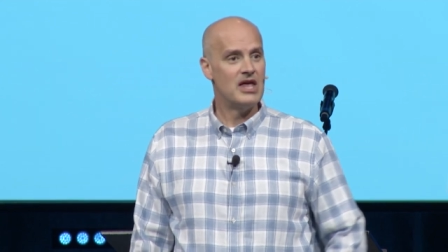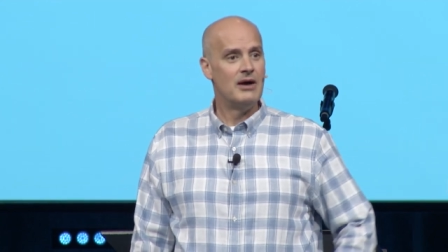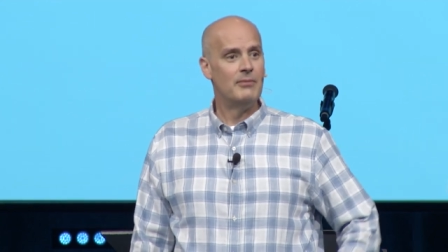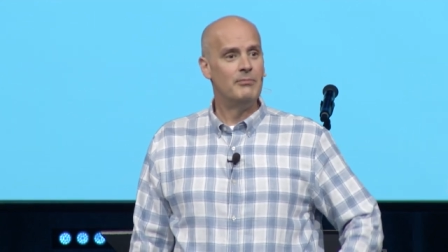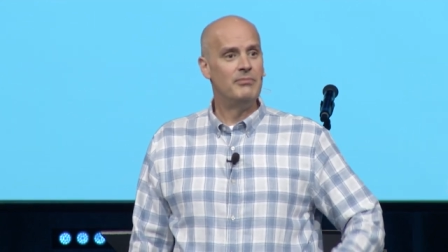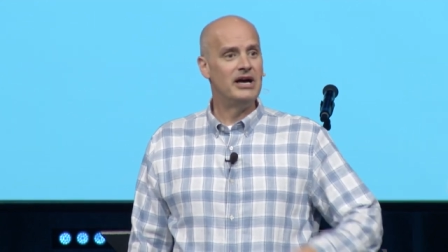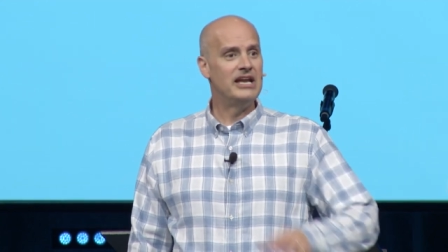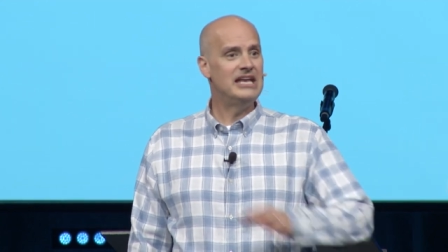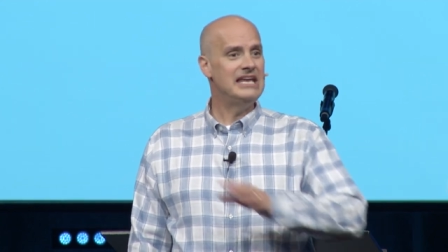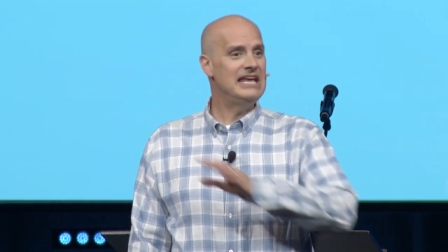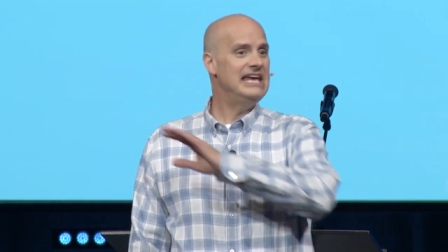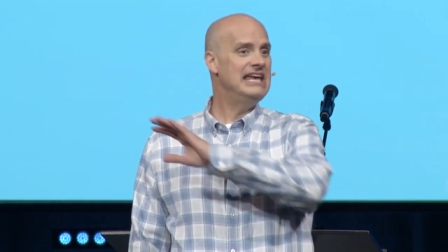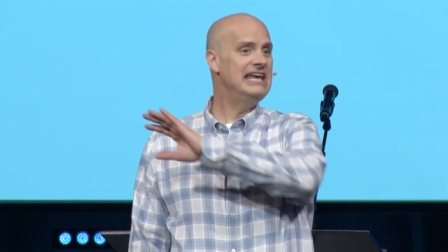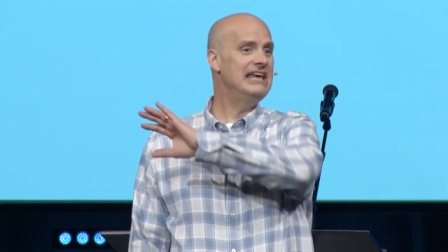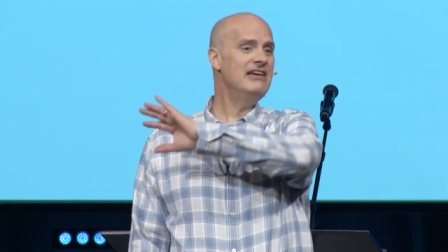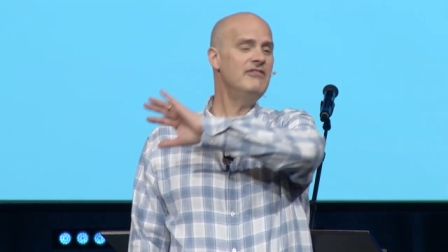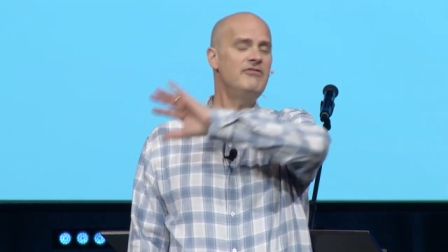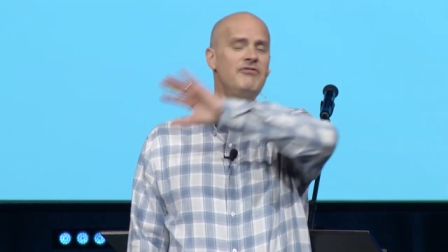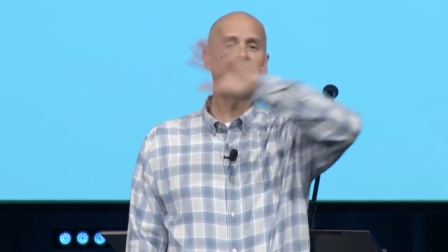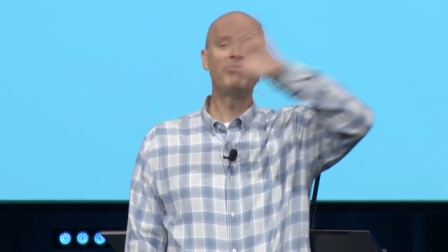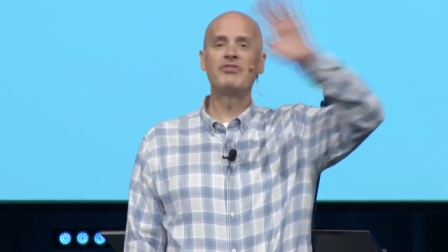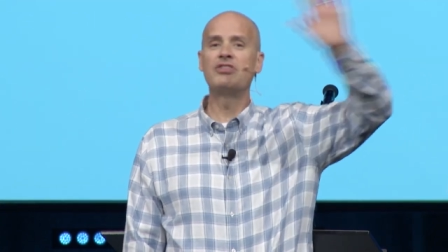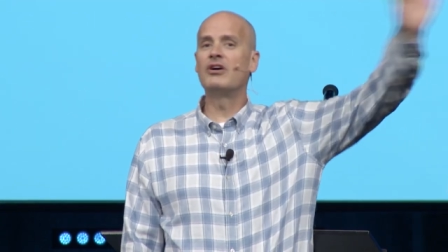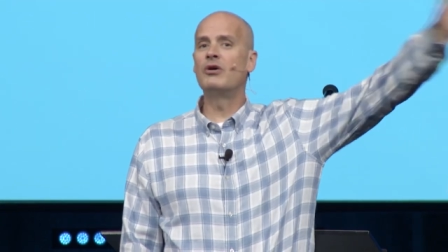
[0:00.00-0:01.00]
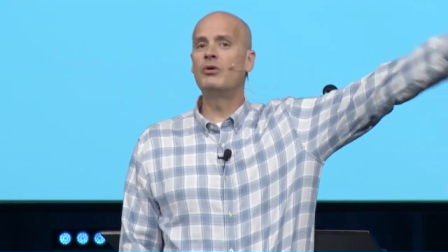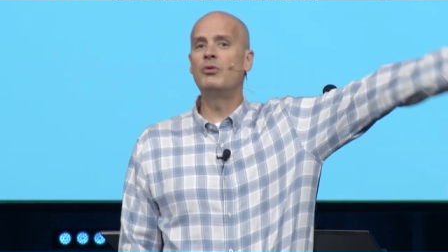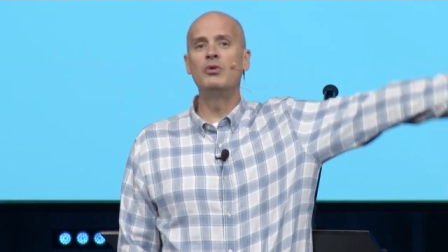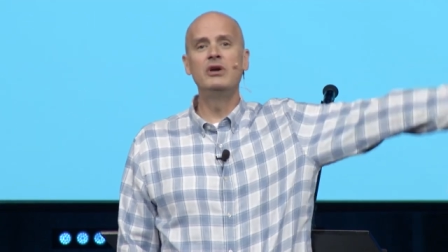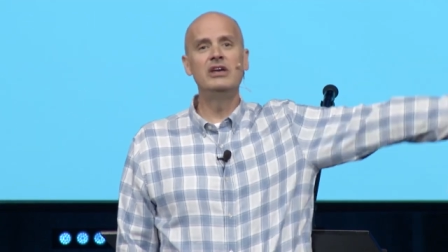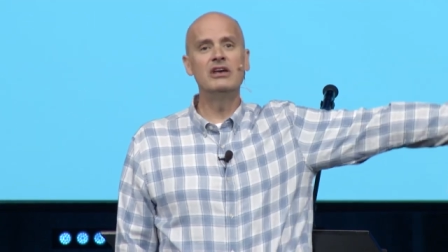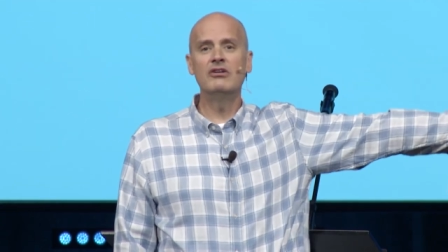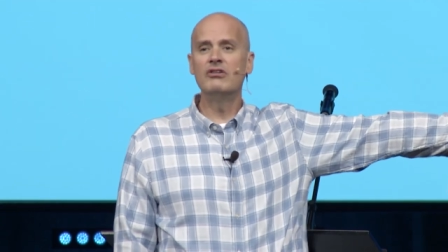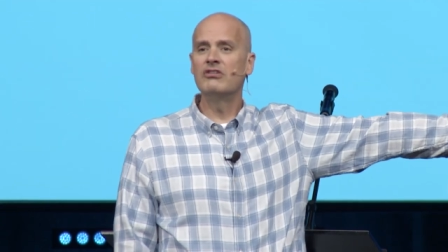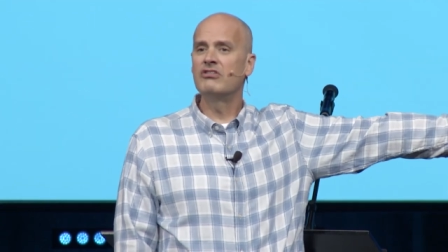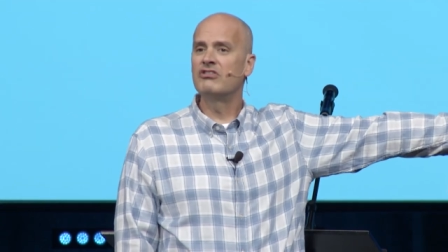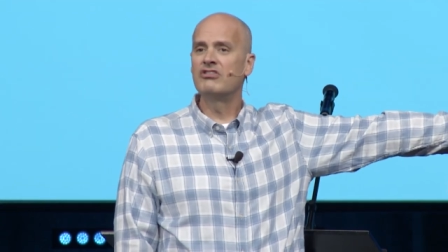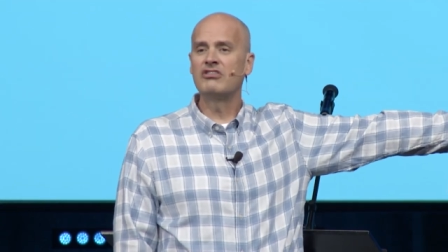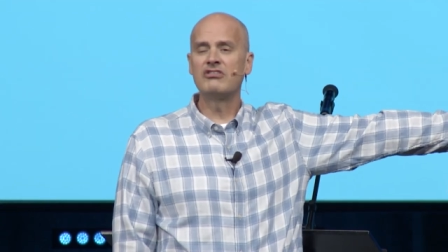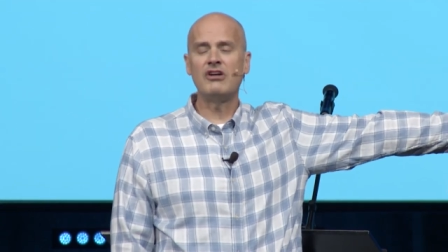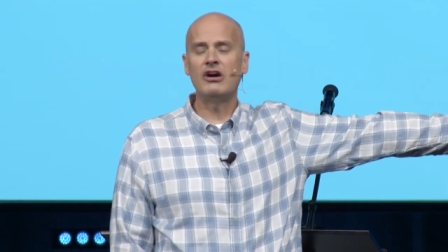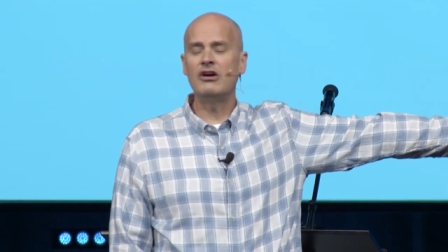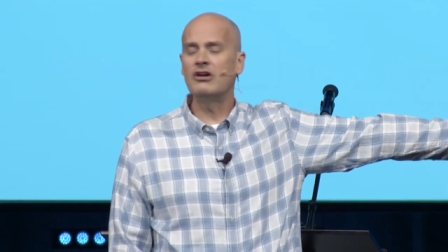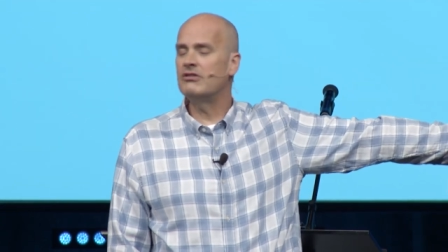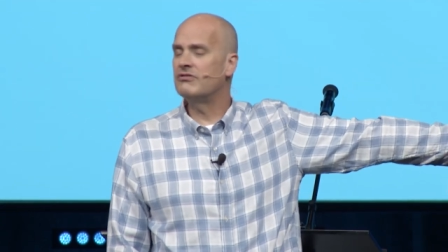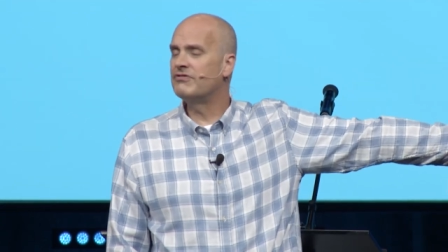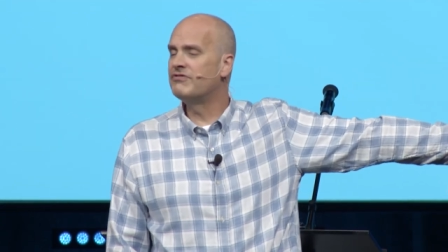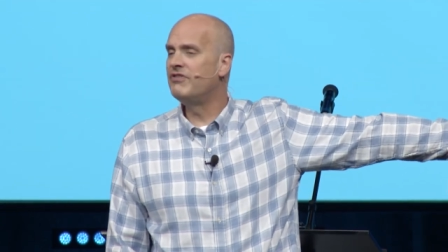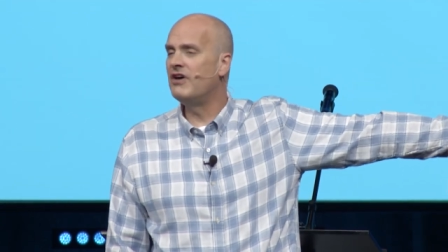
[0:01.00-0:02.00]
But if the wheels
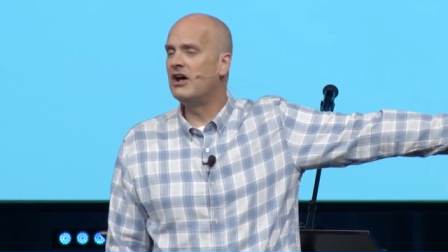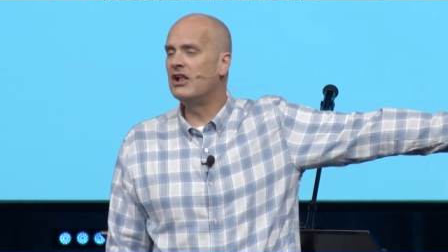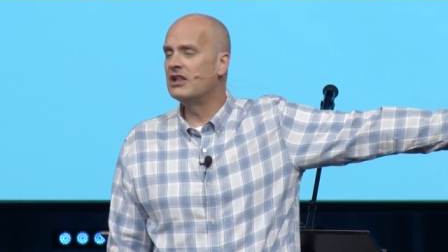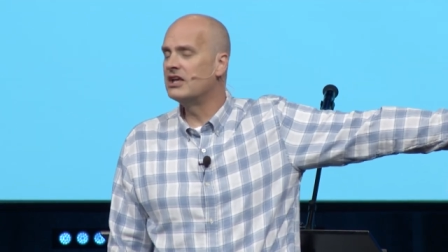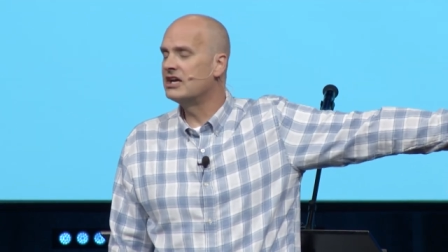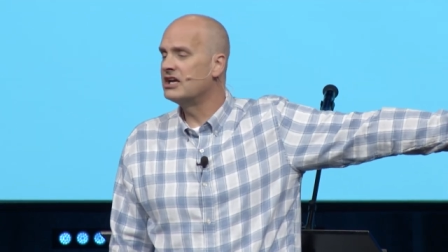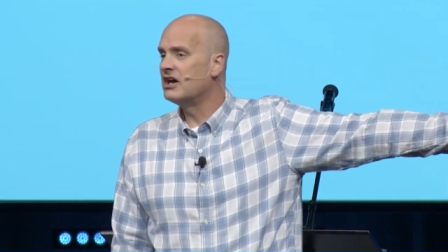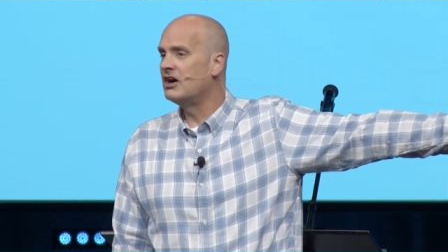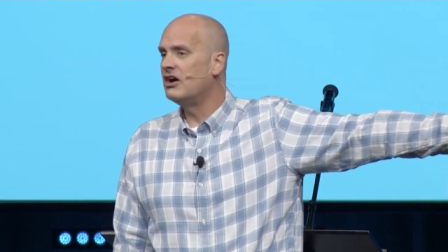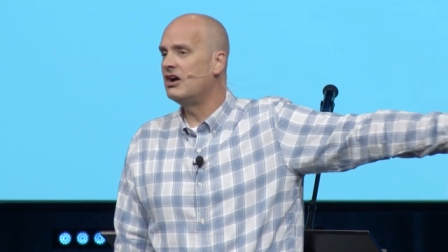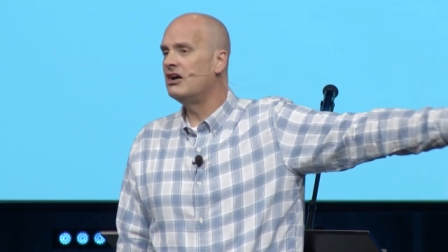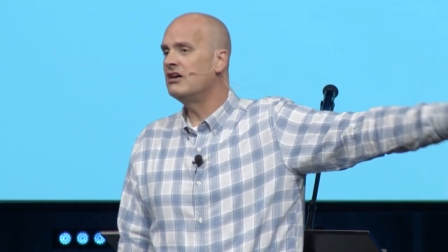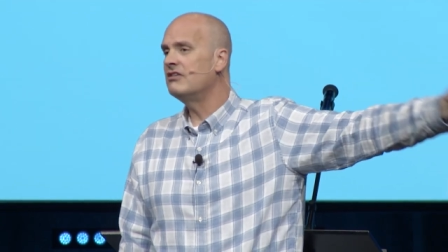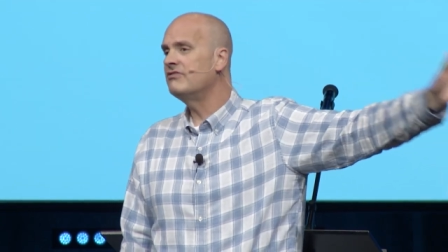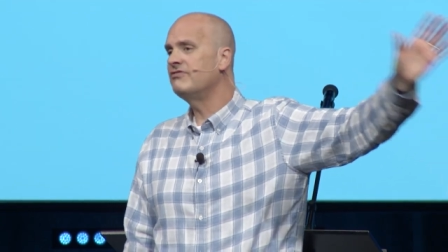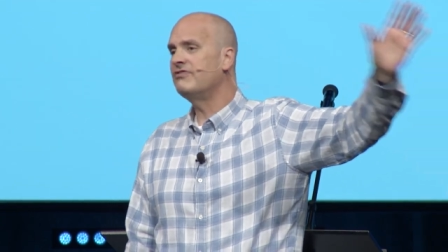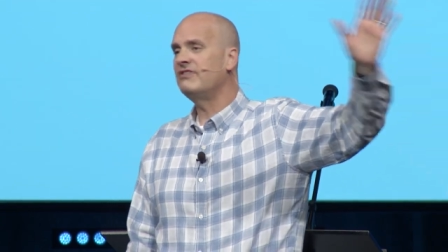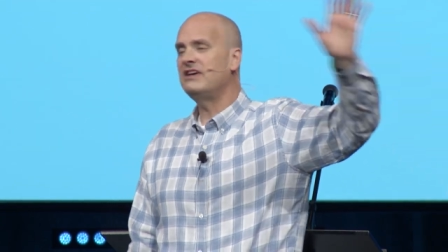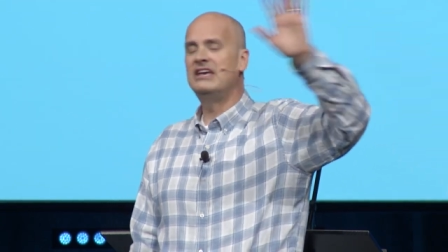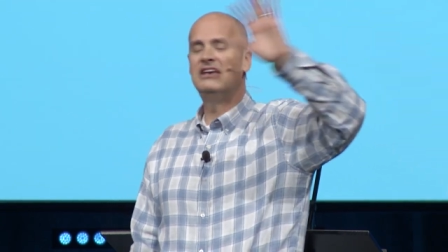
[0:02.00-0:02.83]
start falling off,